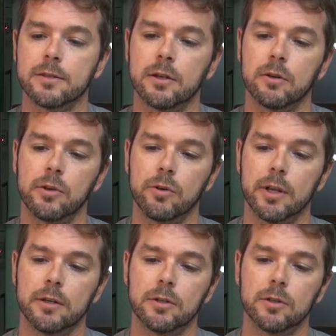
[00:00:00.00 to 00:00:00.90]
so you
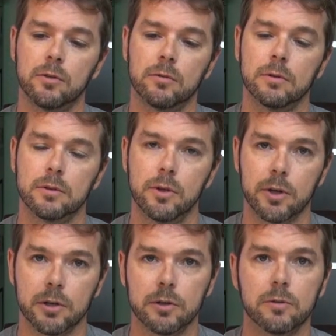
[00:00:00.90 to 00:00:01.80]
can
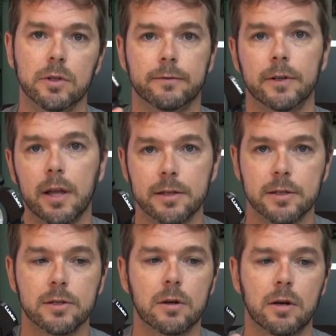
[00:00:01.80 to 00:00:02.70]
do different
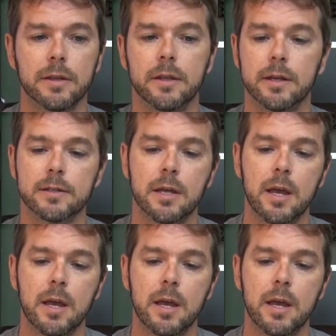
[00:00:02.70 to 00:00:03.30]
lenses on this.